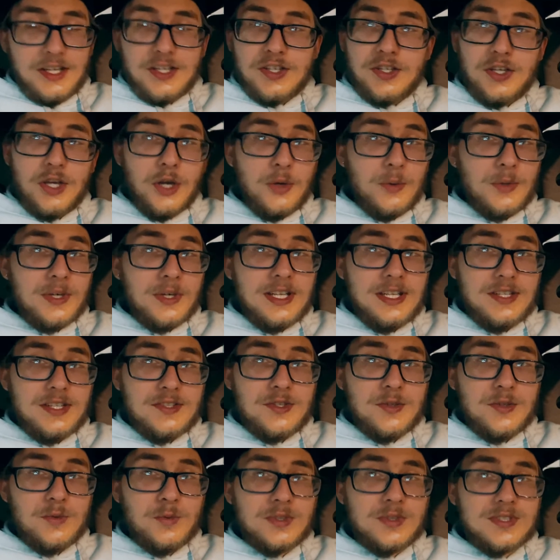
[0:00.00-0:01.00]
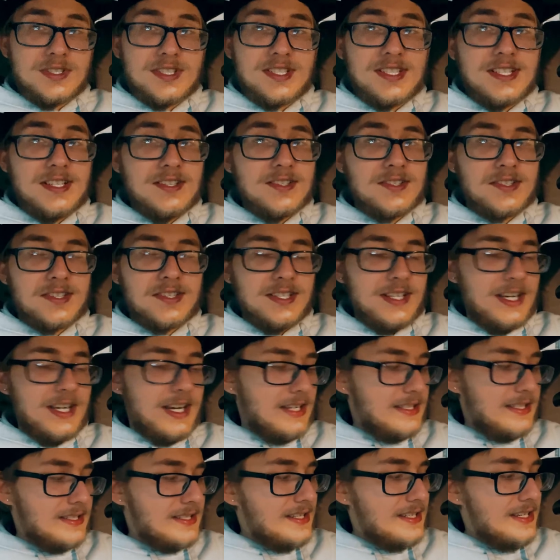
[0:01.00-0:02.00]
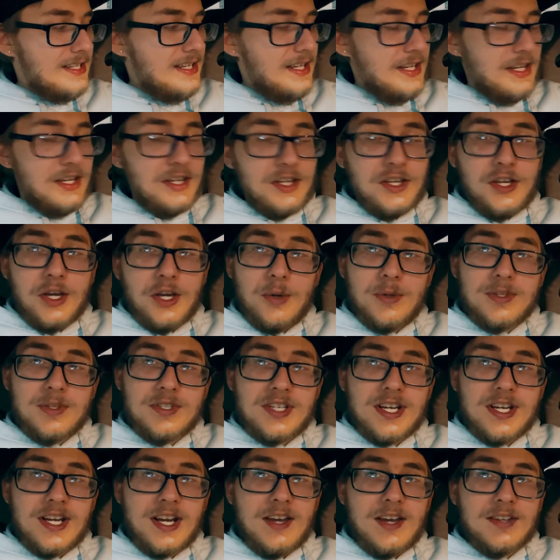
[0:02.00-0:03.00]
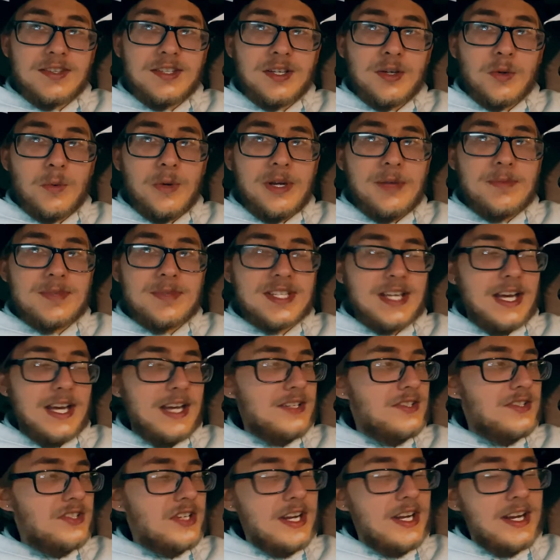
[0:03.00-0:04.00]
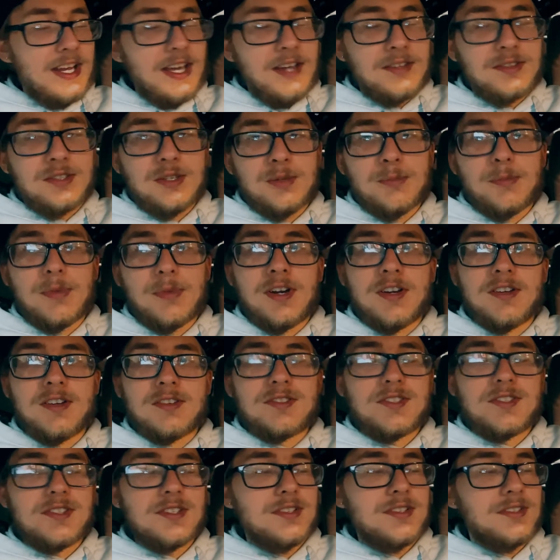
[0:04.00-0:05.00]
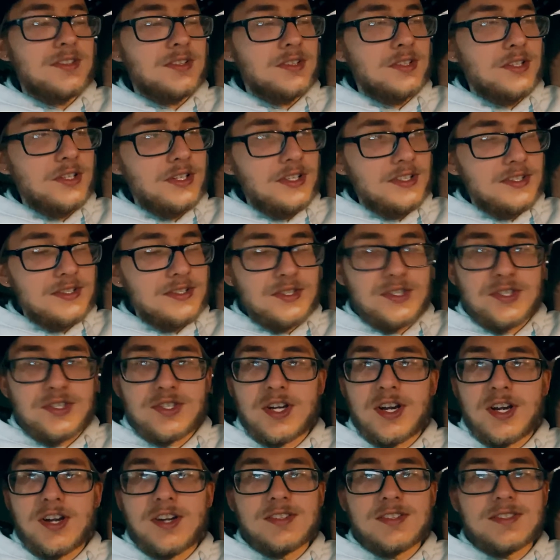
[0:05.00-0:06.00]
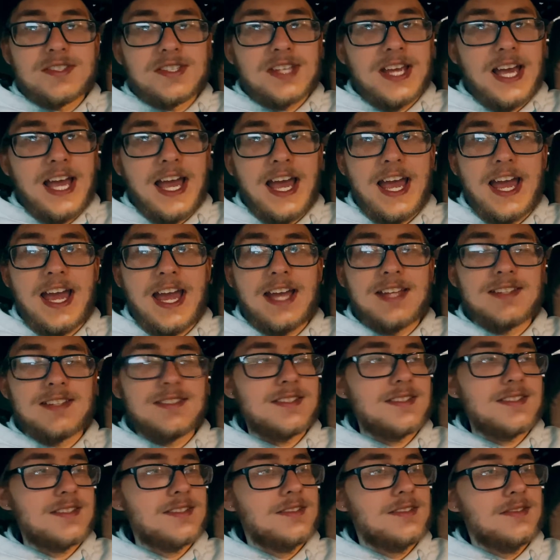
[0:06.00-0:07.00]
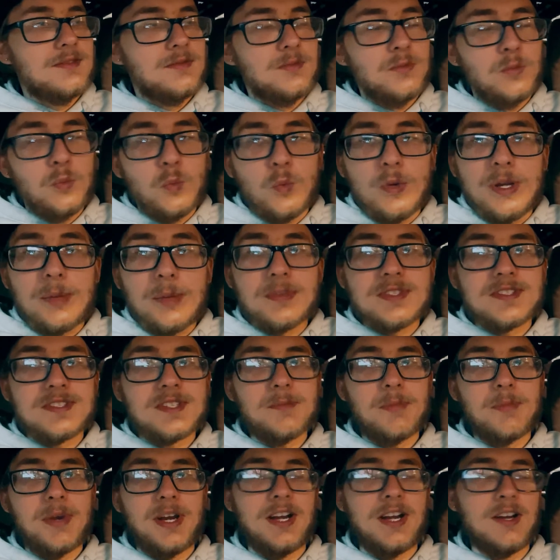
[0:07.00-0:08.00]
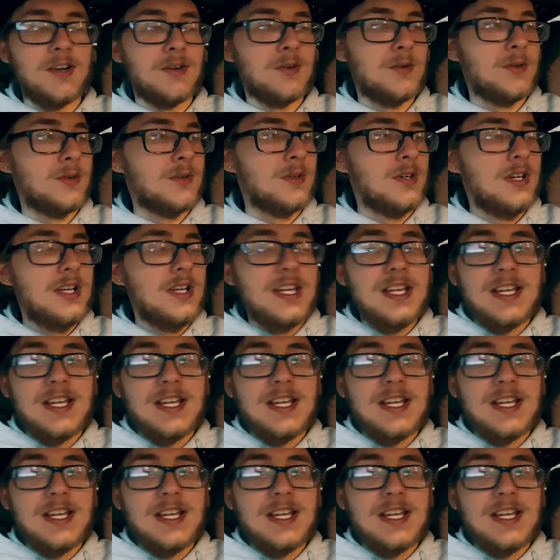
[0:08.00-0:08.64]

Go and get you one. Seriously, guys. Go and check out their website. Check out their merch. Look at the shirts, hats, women's apparel,